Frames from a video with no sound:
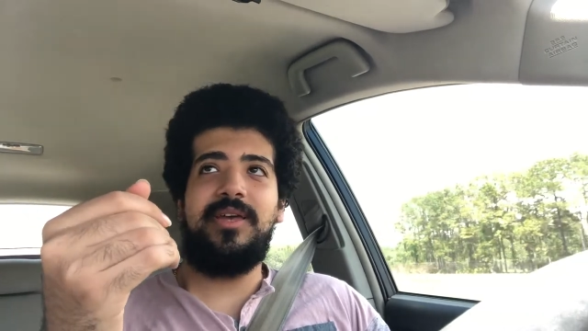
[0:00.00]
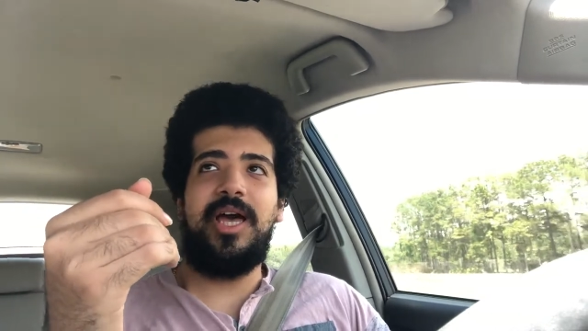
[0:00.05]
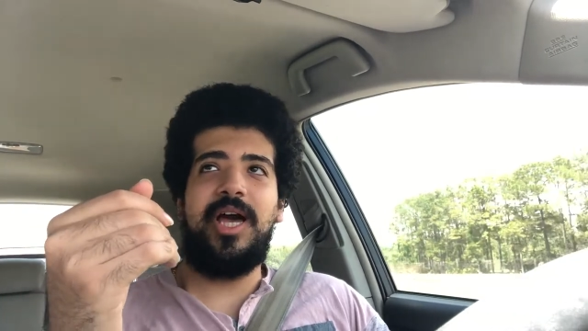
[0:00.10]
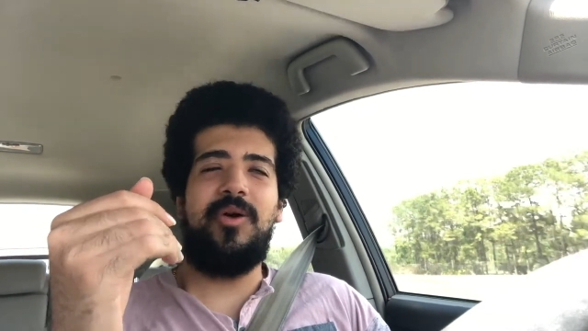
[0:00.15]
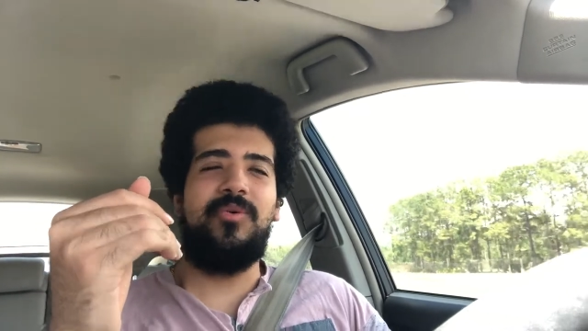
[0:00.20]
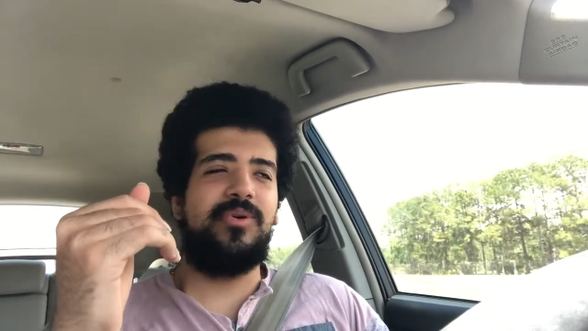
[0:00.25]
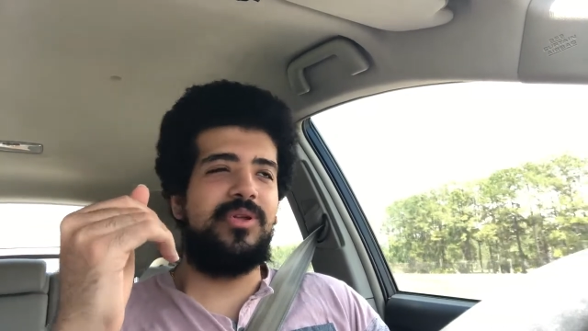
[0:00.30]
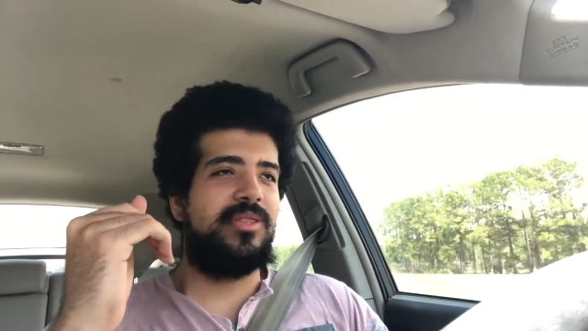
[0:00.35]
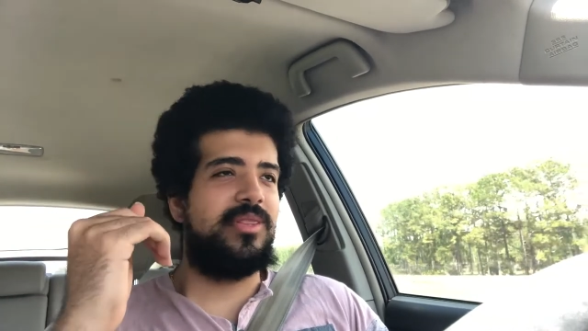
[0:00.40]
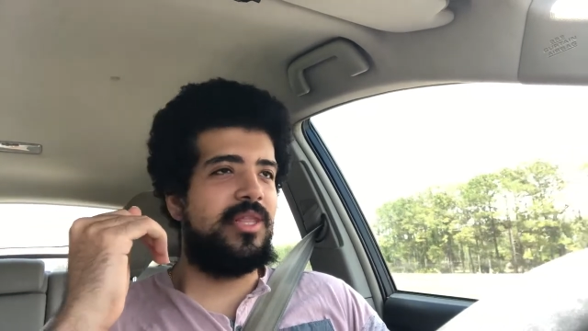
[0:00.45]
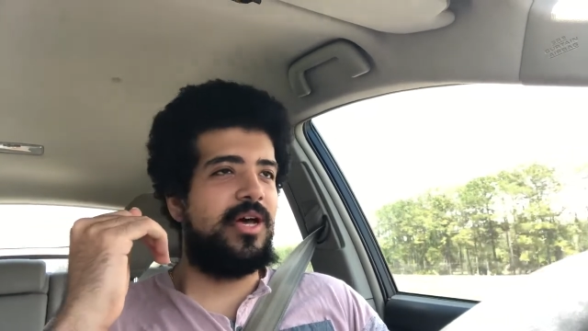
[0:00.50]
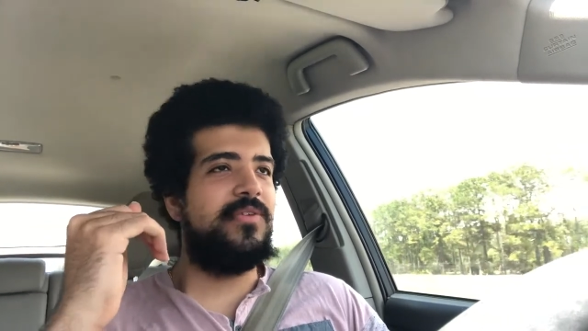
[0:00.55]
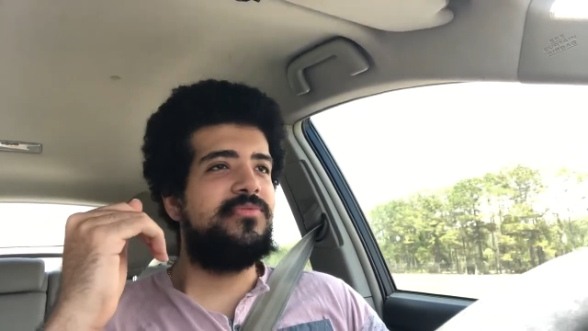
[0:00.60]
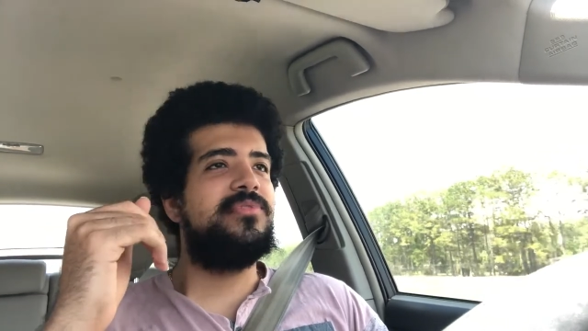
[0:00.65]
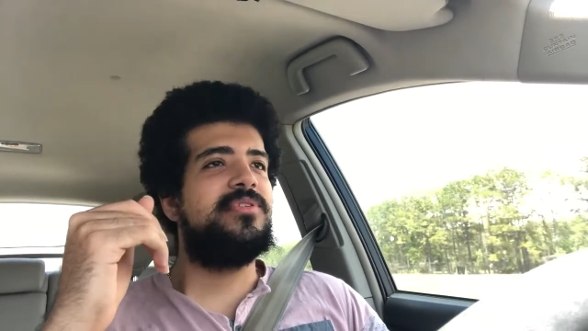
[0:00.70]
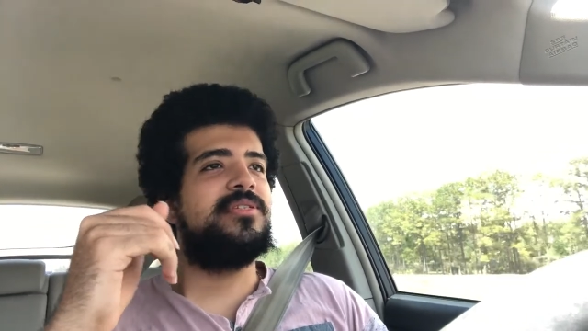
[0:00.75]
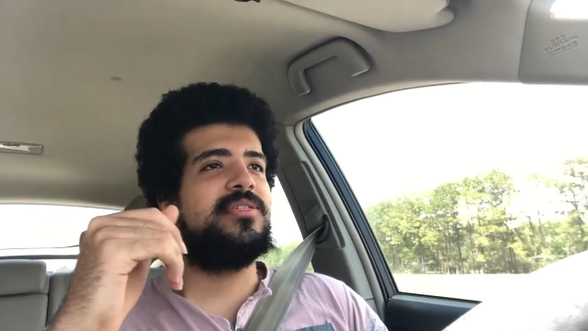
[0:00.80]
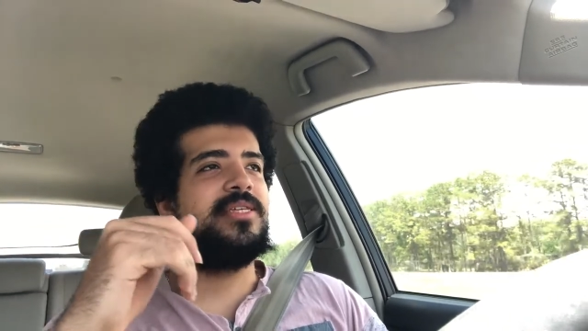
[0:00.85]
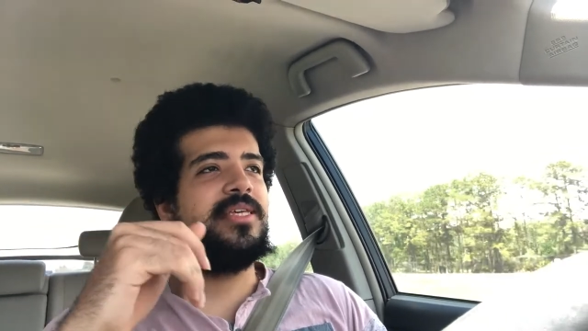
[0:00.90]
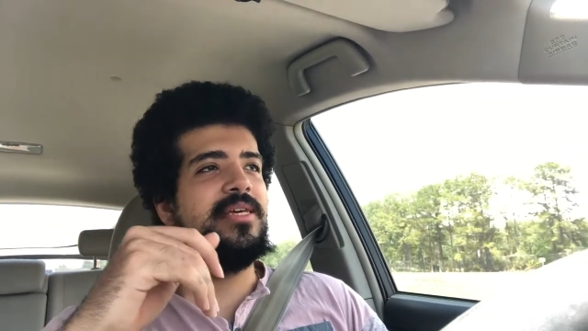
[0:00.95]
I would love
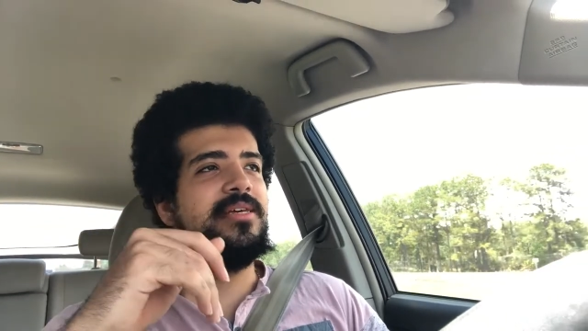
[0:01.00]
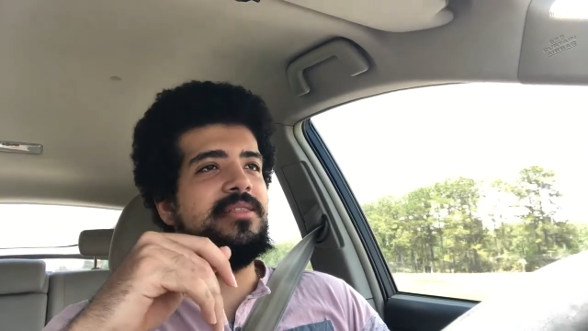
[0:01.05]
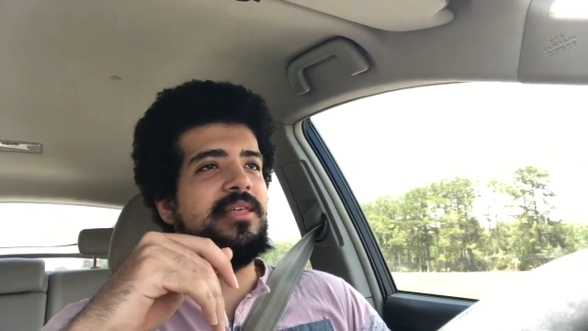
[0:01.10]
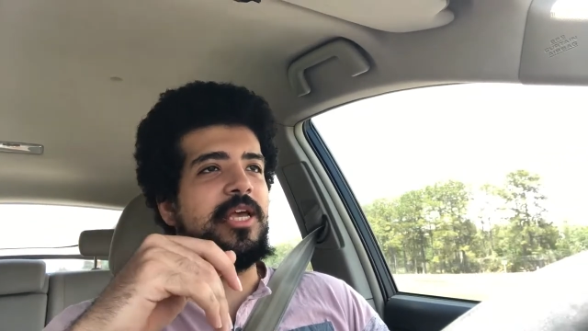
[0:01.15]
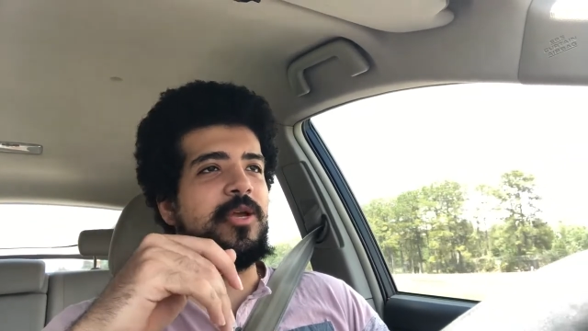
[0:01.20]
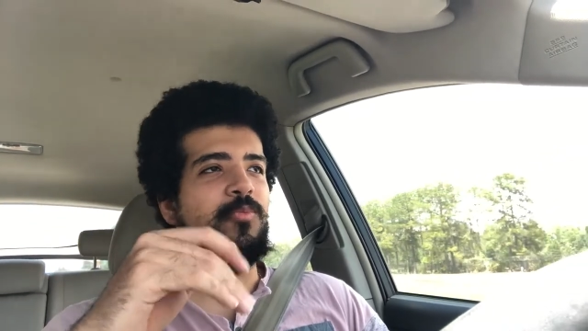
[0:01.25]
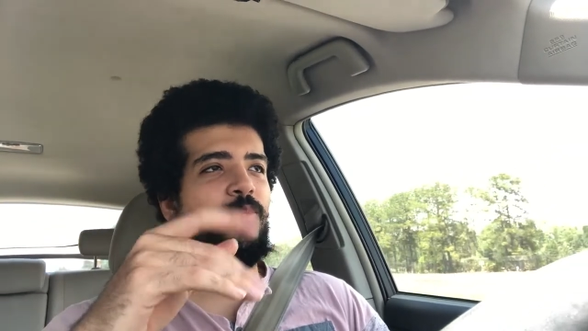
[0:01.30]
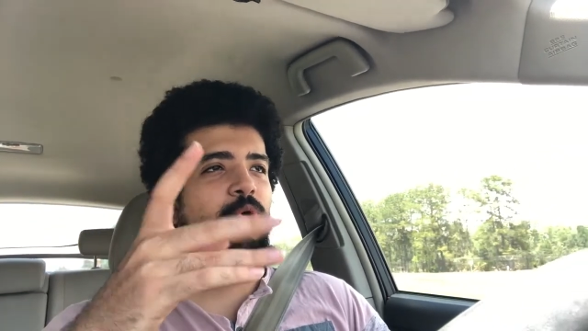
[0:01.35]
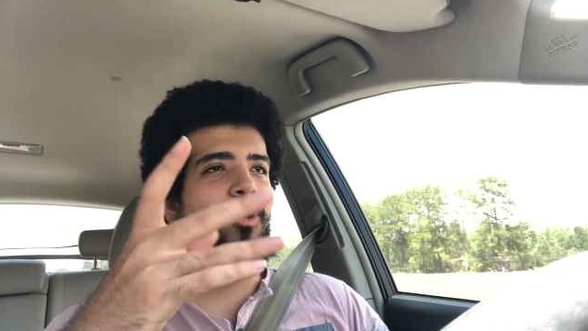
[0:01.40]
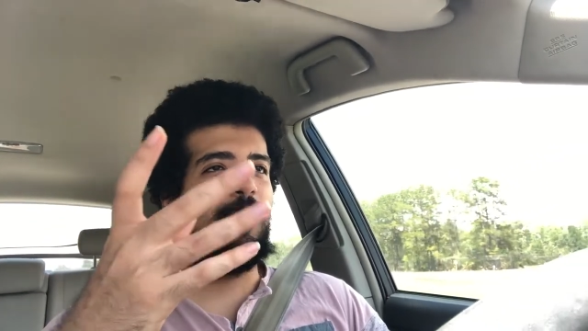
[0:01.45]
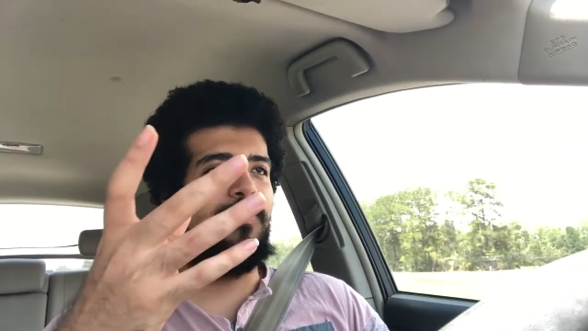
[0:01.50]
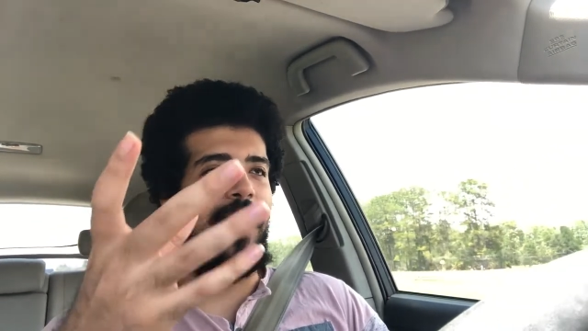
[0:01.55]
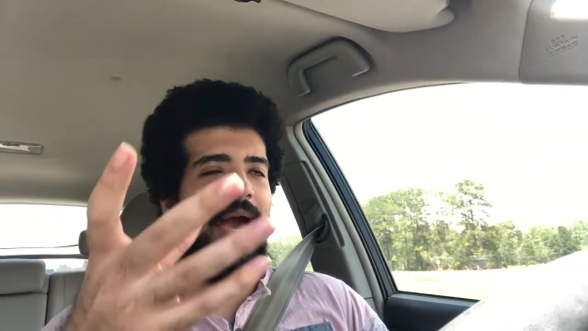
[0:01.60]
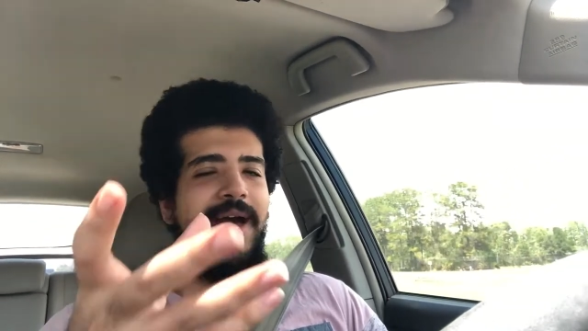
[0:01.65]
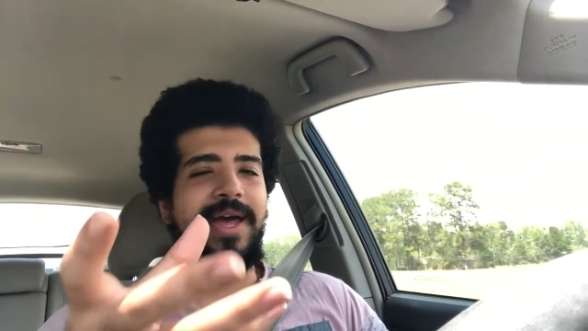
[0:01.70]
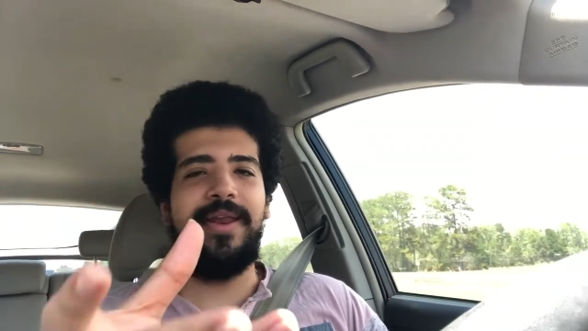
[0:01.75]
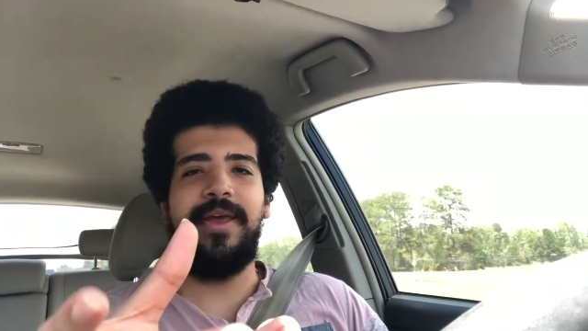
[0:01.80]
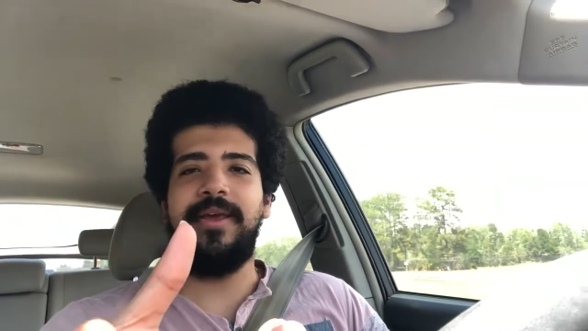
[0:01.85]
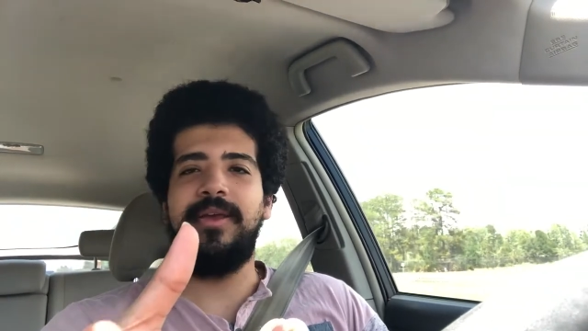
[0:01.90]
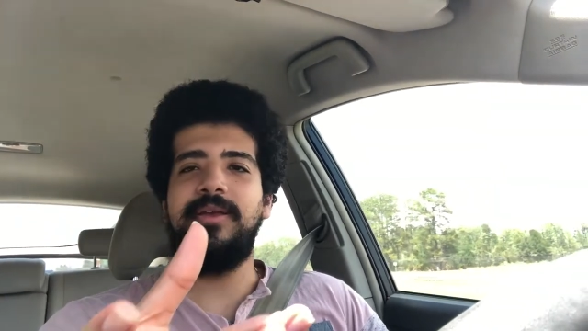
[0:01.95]
to see like more
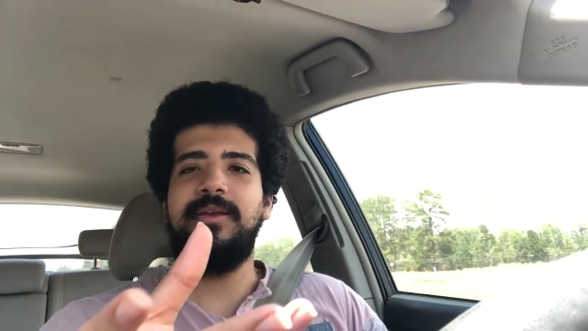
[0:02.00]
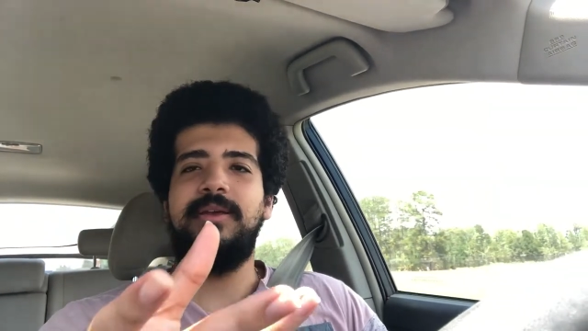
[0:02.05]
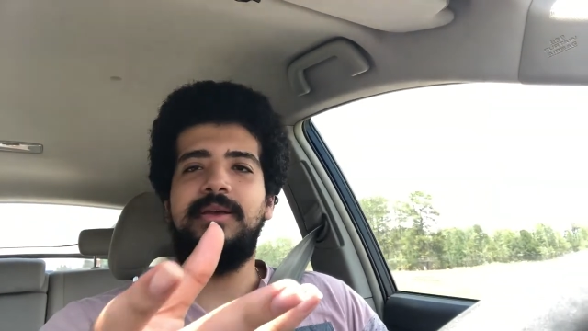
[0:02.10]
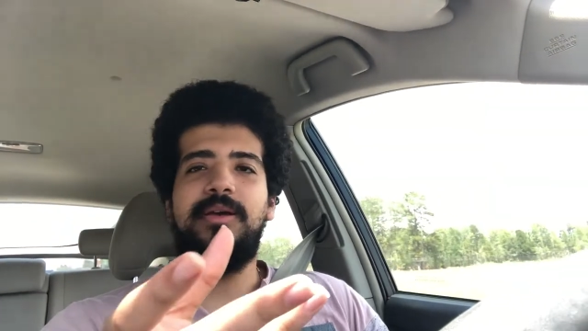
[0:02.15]
padding